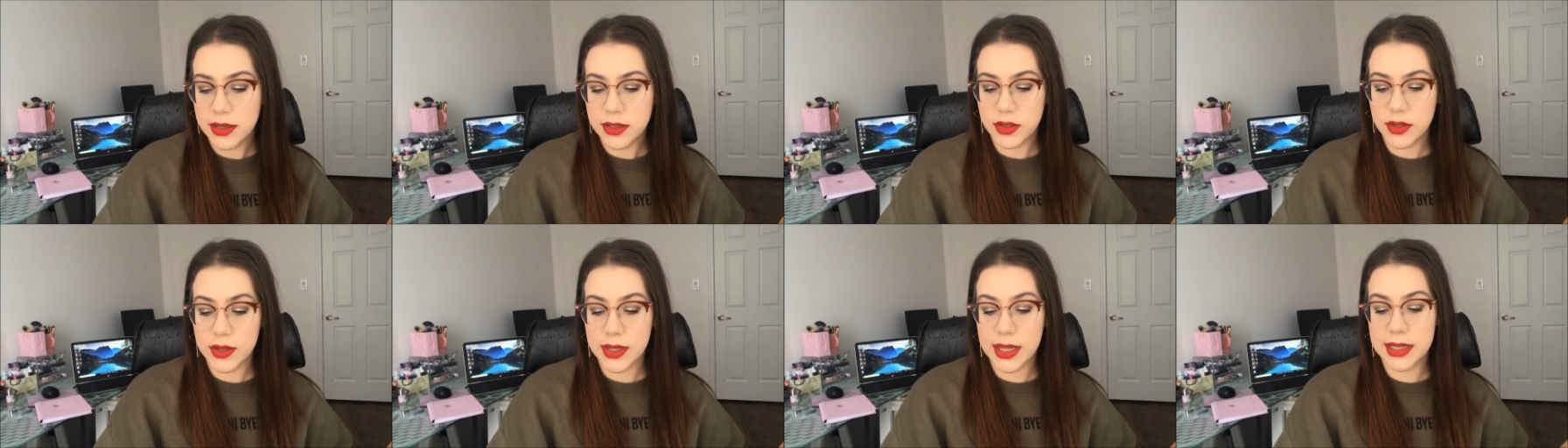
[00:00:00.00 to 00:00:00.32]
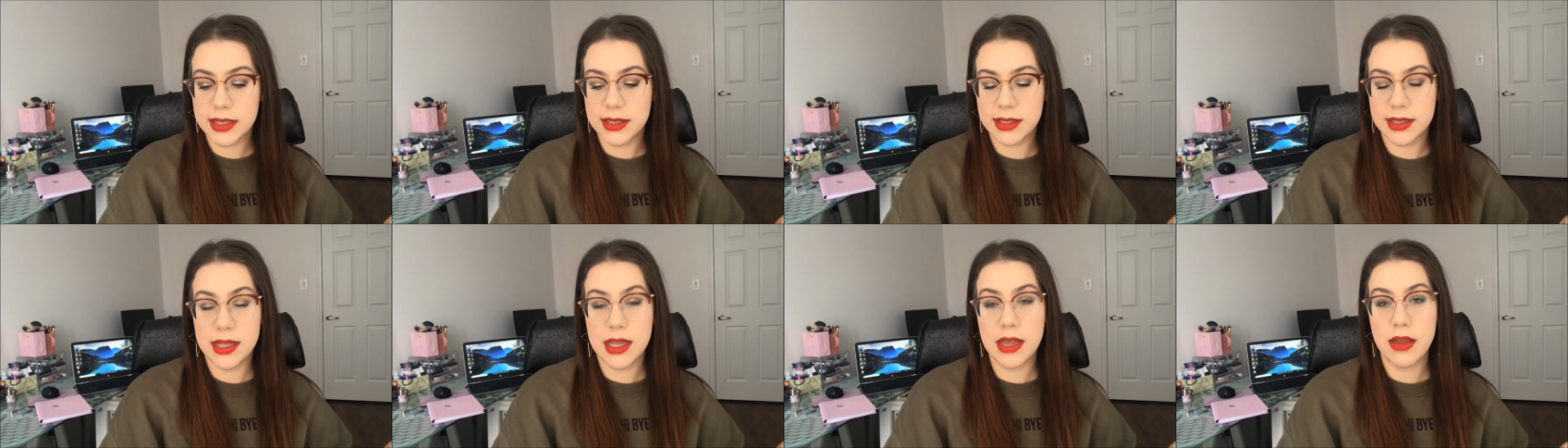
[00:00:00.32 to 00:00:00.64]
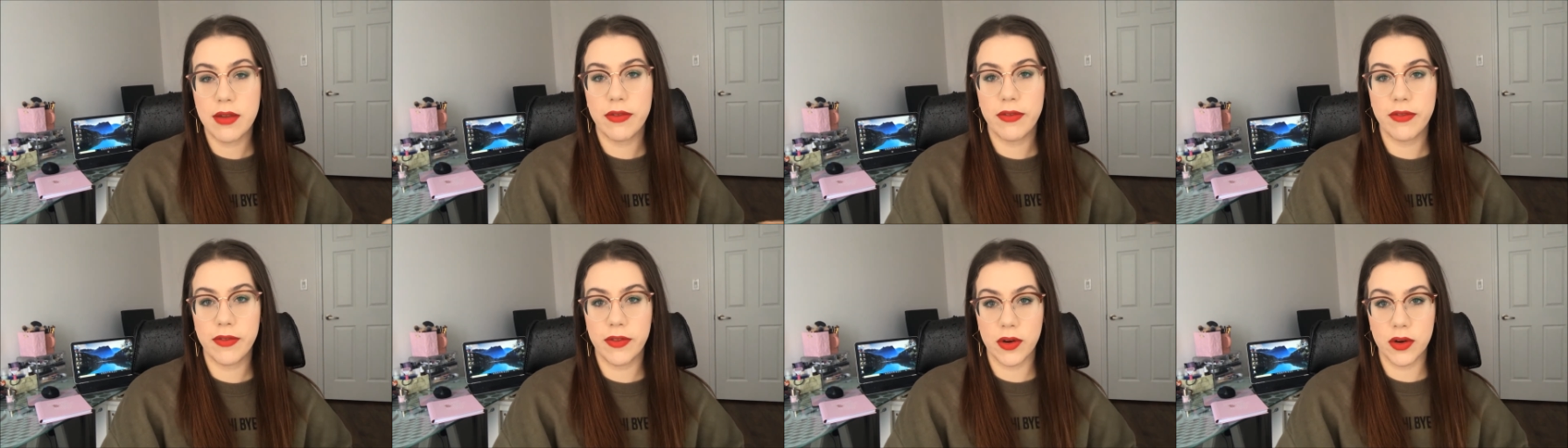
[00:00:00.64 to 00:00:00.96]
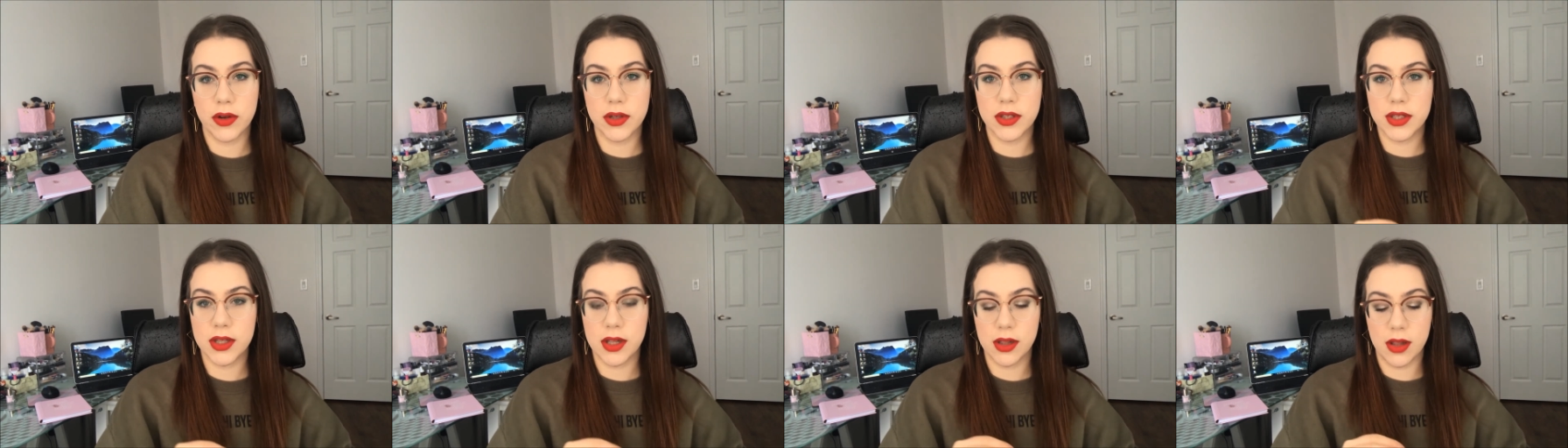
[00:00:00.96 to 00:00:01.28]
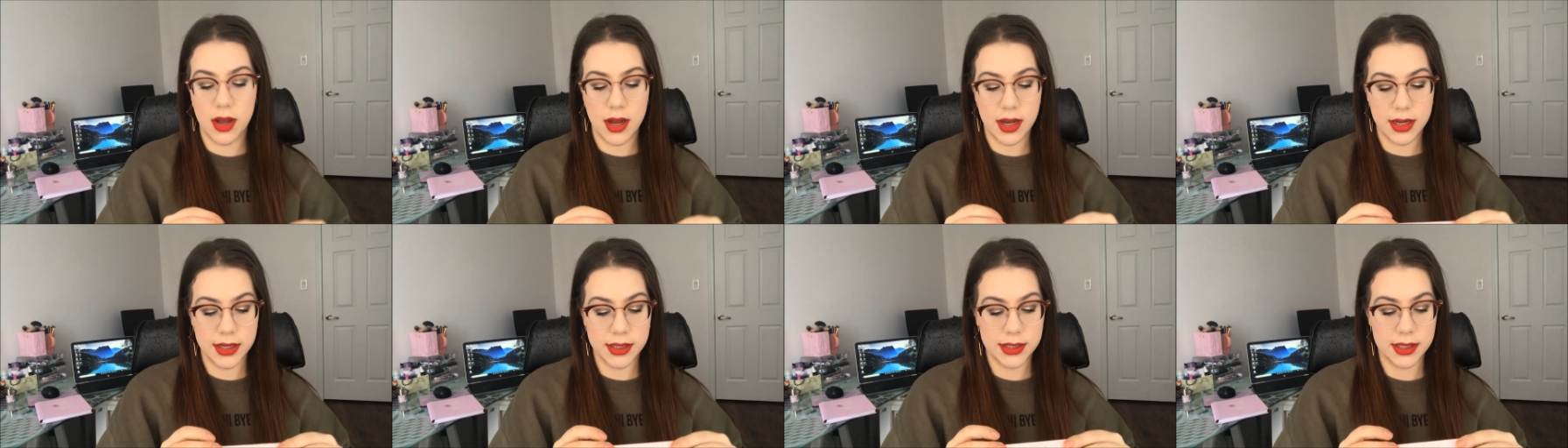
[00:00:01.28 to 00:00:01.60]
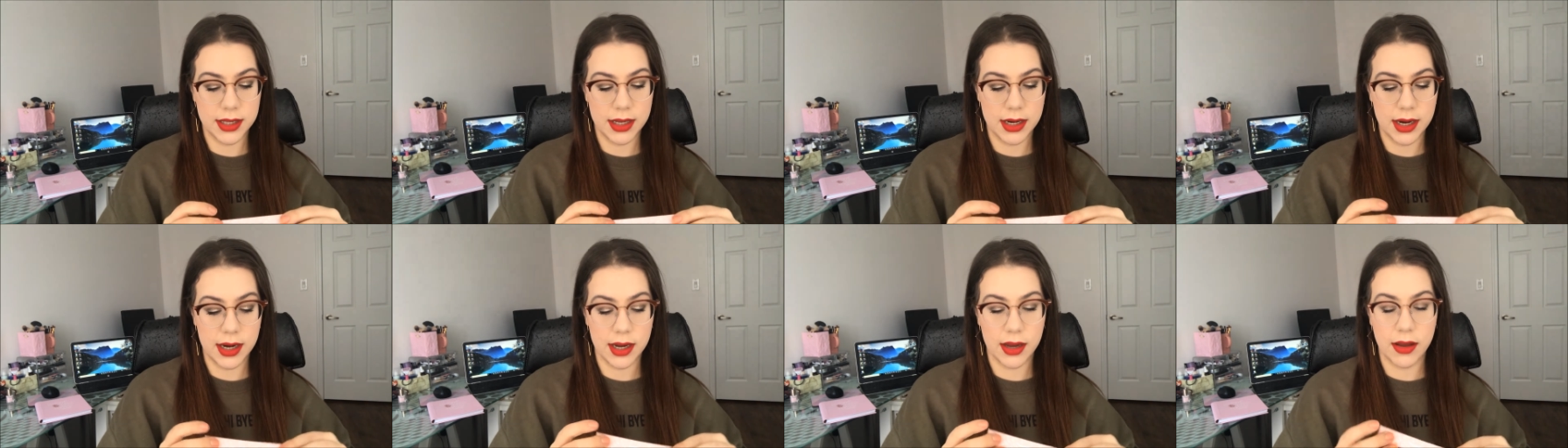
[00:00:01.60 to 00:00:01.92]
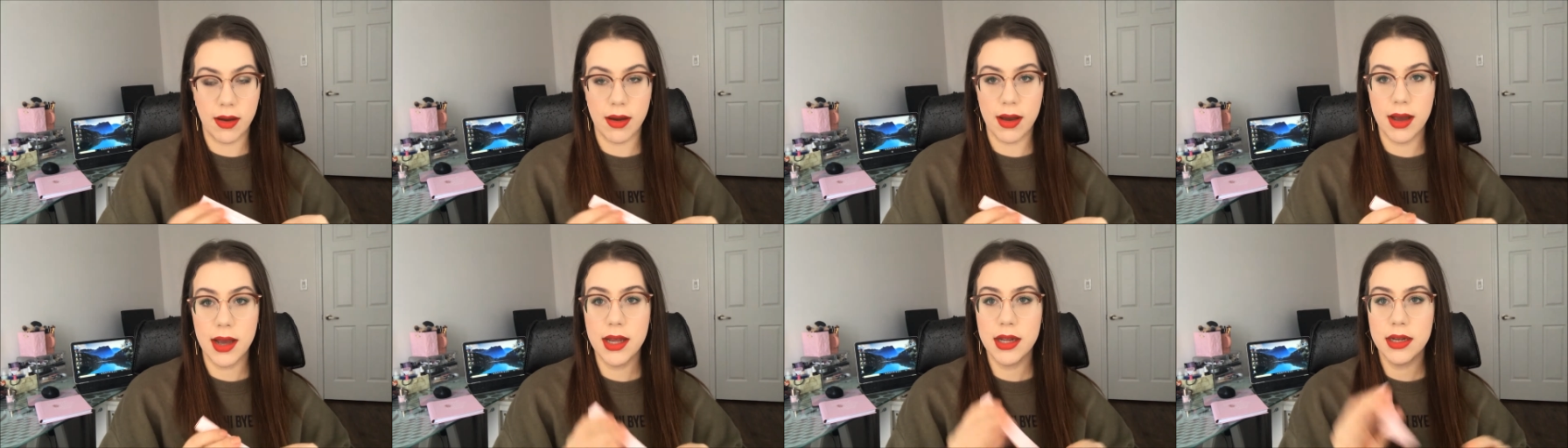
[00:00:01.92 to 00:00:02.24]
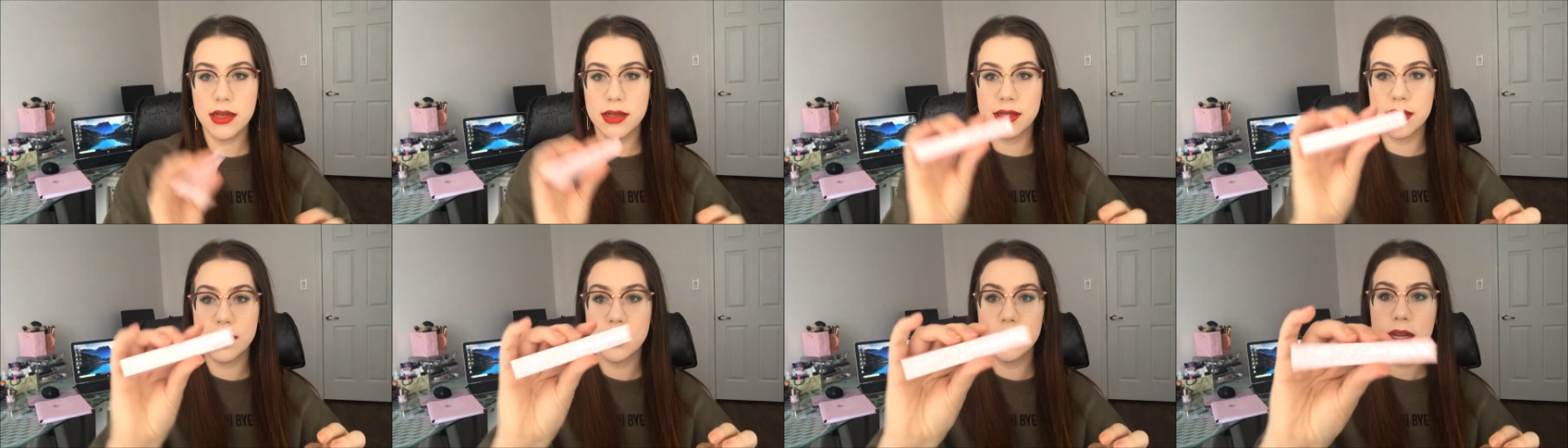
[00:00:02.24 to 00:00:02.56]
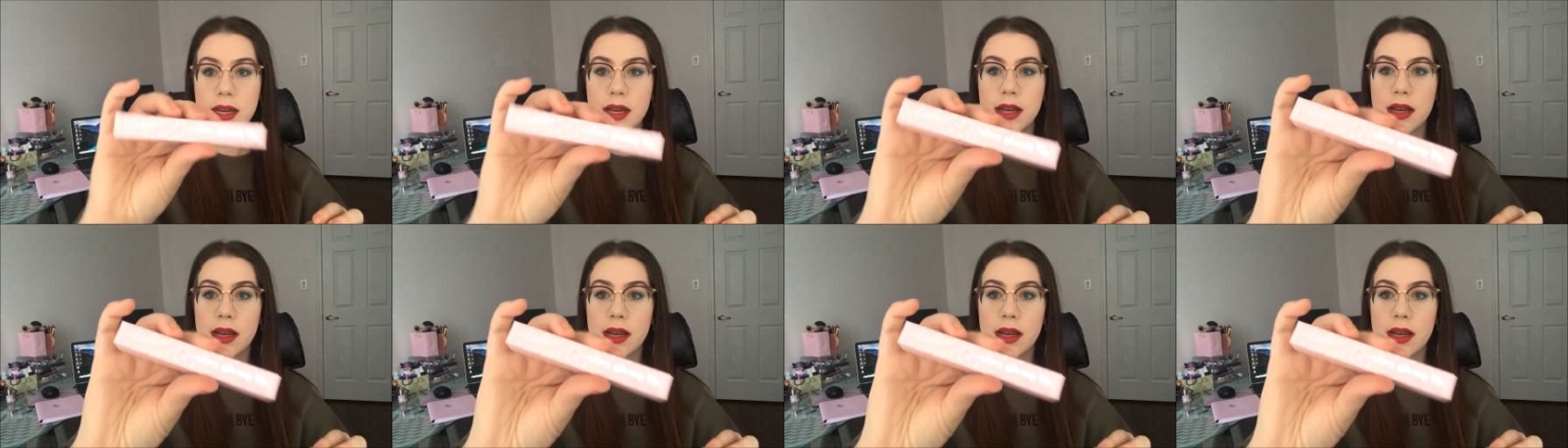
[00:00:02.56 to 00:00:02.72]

So that's the first gloss that I got.